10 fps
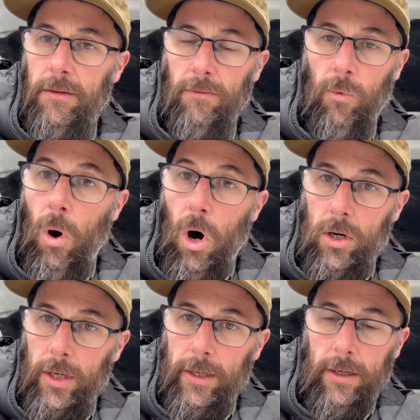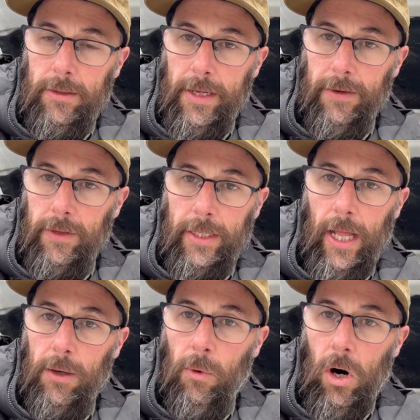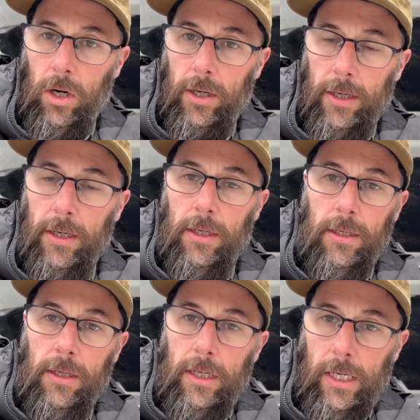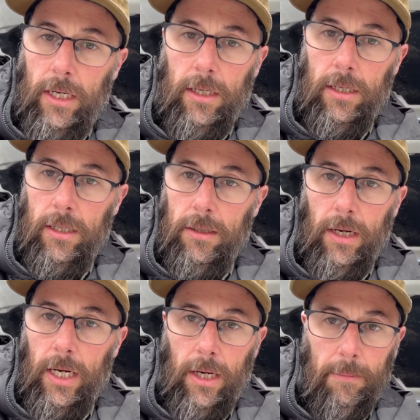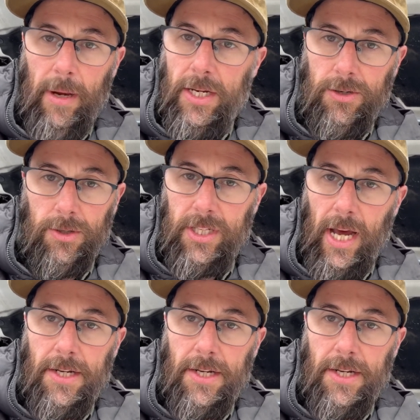Walker, definitely not a Walker. And make sure it's got a